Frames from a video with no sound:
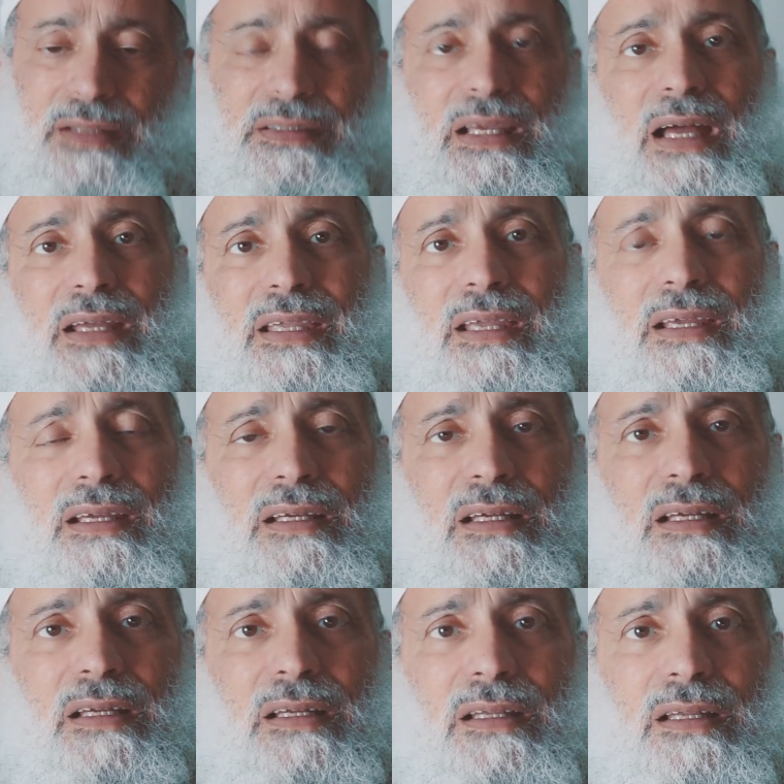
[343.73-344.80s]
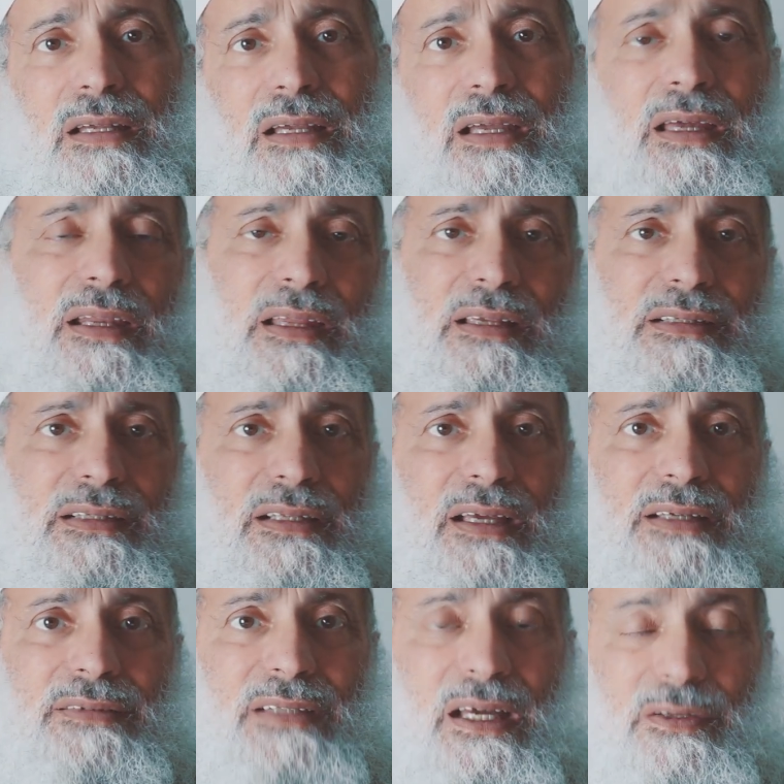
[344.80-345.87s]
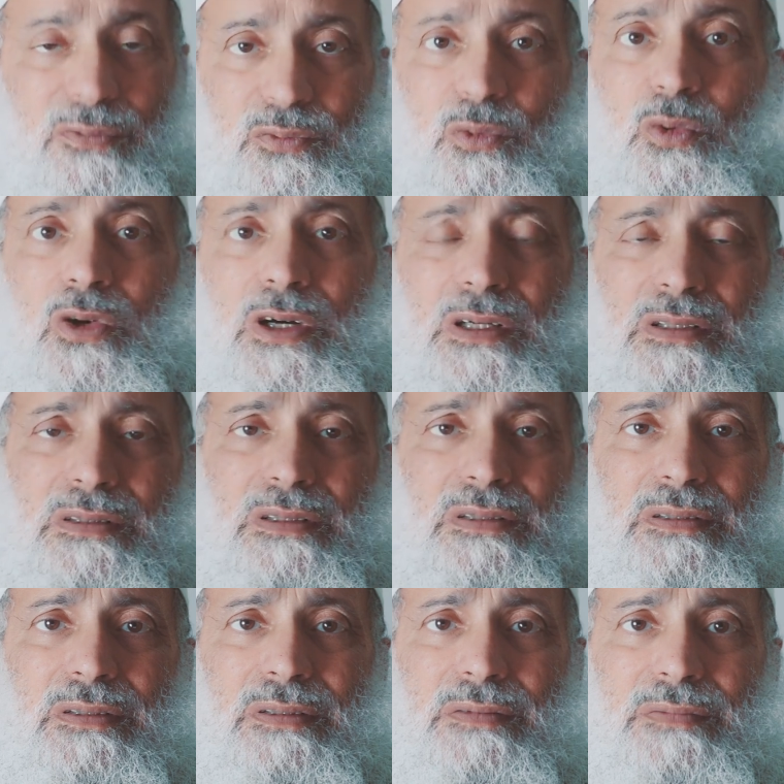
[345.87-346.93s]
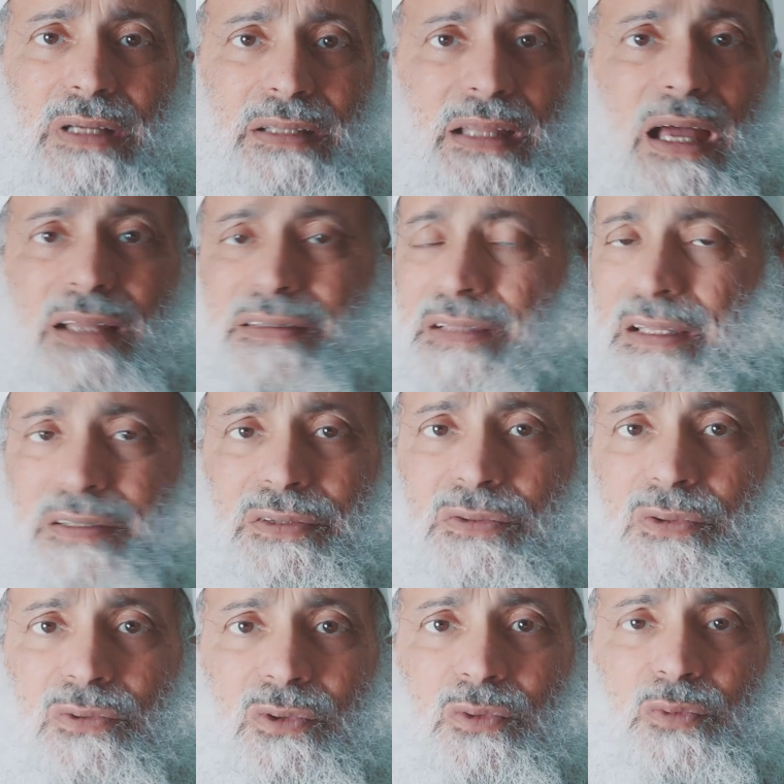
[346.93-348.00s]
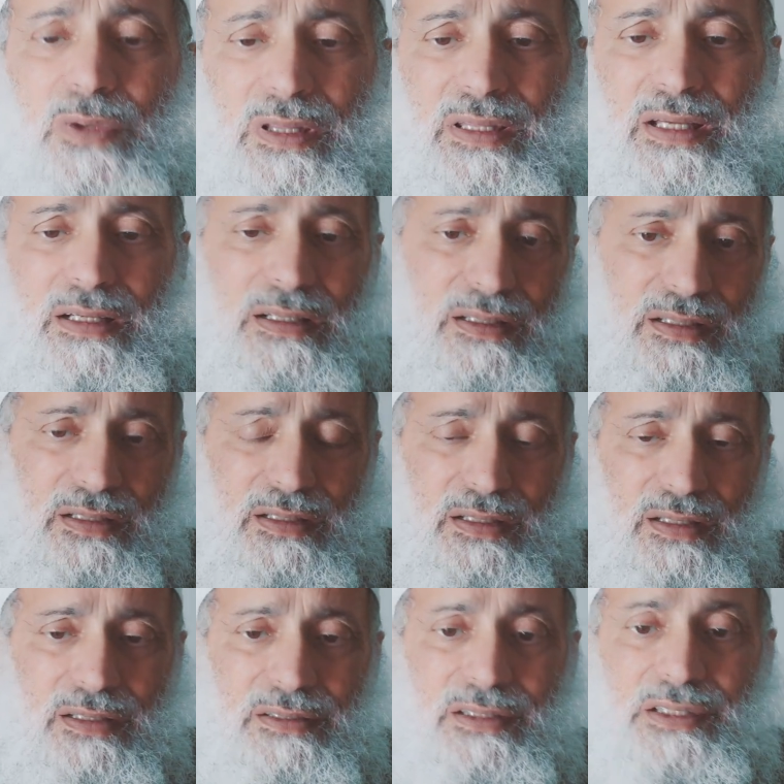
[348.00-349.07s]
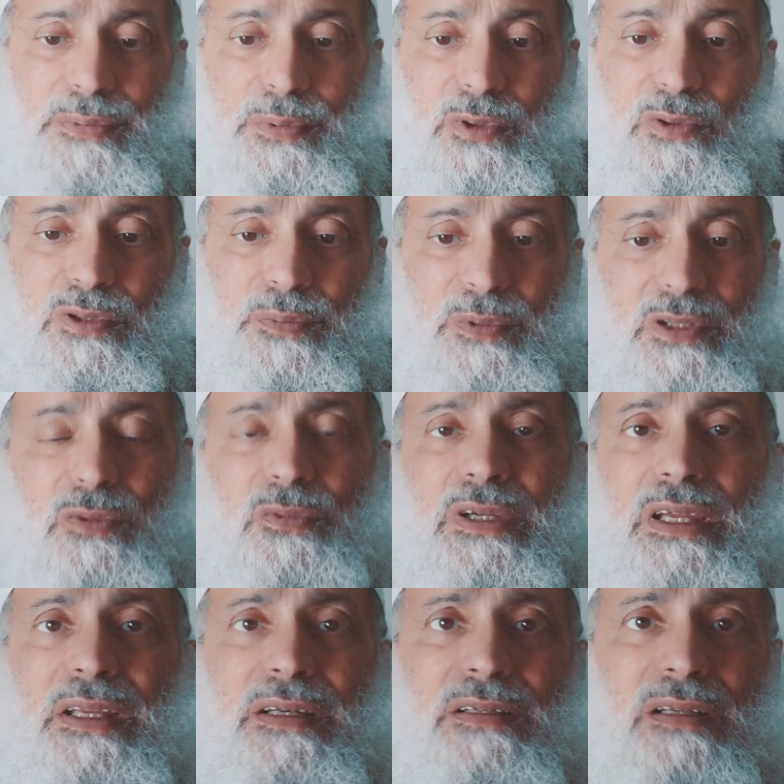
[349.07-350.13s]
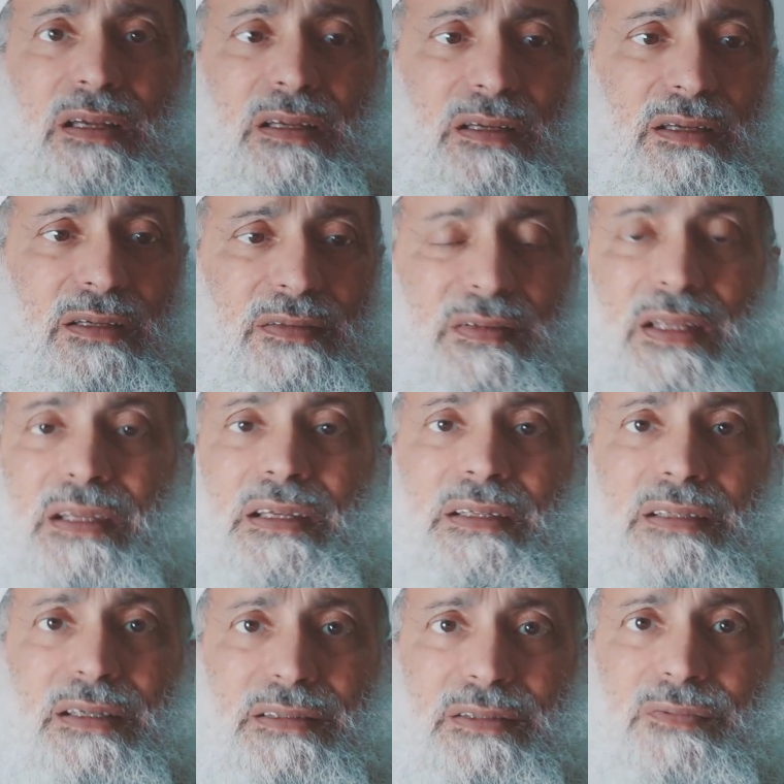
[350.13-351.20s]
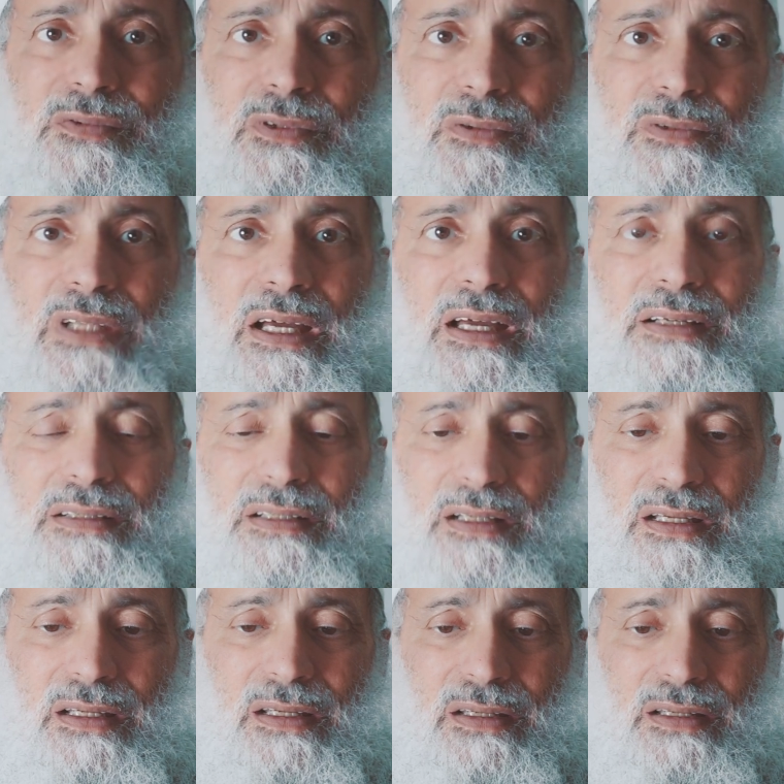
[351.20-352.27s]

attacking areas like Darfur that had nothing to do with the dispute between the leaders of Sudan